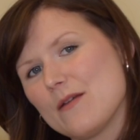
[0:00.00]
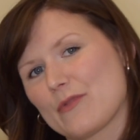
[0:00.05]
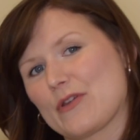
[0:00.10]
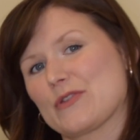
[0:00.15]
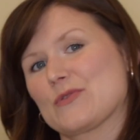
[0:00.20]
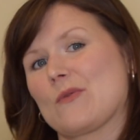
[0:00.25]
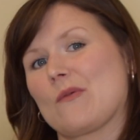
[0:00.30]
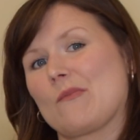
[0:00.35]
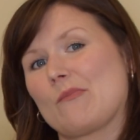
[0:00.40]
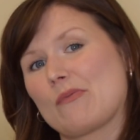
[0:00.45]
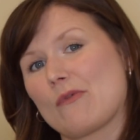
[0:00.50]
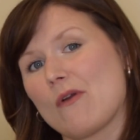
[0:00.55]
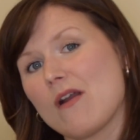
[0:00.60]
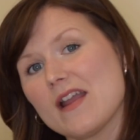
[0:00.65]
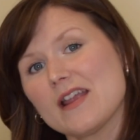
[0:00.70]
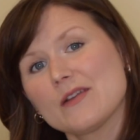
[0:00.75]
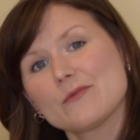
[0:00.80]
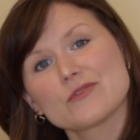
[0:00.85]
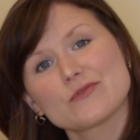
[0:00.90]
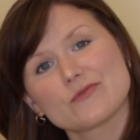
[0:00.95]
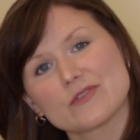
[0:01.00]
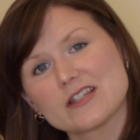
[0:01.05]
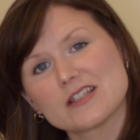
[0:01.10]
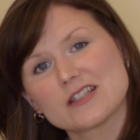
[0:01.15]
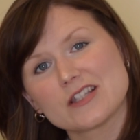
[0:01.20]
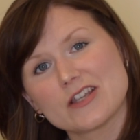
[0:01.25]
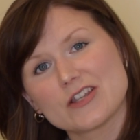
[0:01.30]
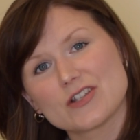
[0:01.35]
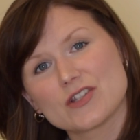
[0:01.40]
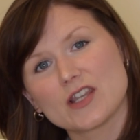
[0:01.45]
because what Brian was
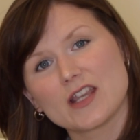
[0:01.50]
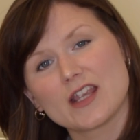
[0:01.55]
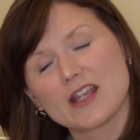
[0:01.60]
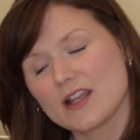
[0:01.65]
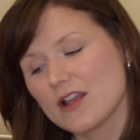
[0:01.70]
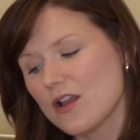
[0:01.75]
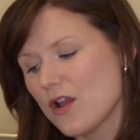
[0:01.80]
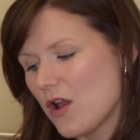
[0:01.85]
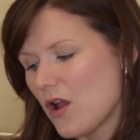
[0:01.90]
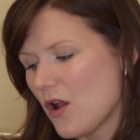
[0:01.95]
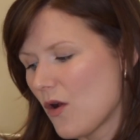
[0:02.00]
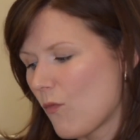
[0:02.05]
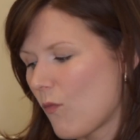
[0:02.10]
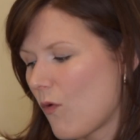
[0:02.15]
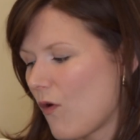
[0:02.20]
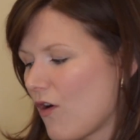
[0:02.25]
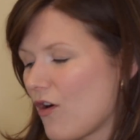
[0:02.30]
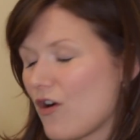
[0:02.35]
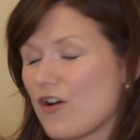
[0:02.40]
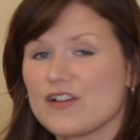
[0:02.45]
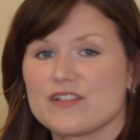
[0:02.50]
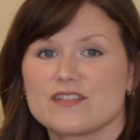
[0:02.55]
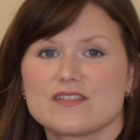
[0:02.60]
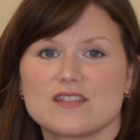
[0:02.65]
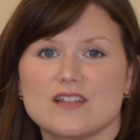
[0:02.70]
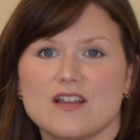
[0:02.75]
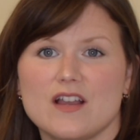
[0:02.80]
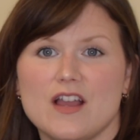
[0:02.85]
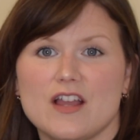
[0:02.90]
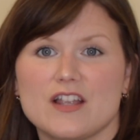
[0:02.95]
researching
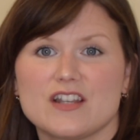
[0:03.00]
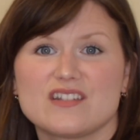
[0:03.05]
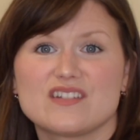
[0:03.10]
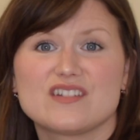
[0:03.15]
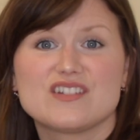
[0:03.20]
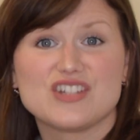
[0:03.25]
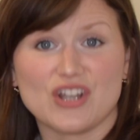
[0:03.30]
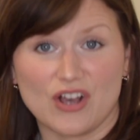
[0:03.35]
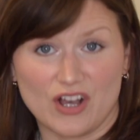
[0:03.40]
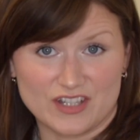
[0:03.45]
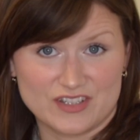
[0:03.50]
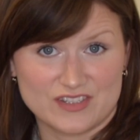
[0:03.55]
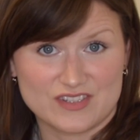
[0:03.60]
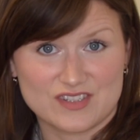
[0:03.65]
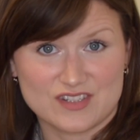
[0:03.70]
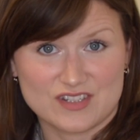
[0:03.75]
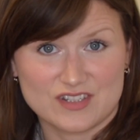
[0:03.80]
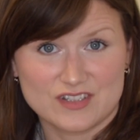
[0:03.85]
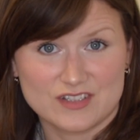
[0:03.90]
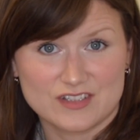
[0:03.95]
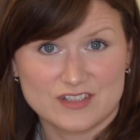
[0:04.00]
was dust.